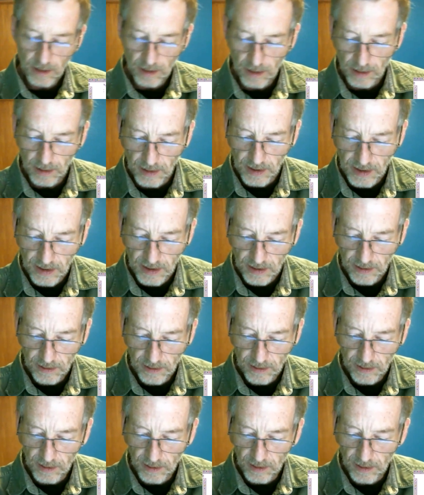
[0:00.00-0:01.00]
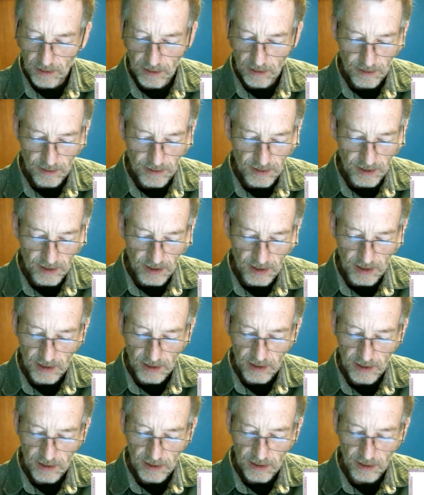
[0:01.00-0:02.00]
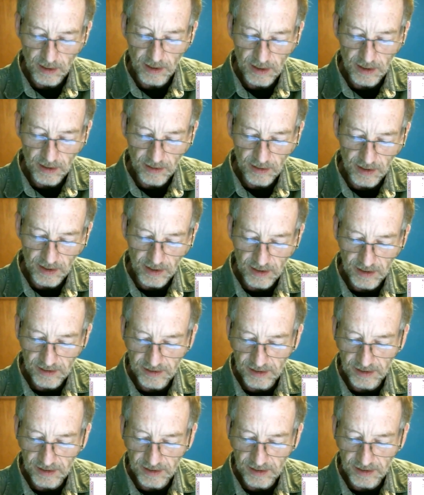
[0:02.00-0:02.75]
Here is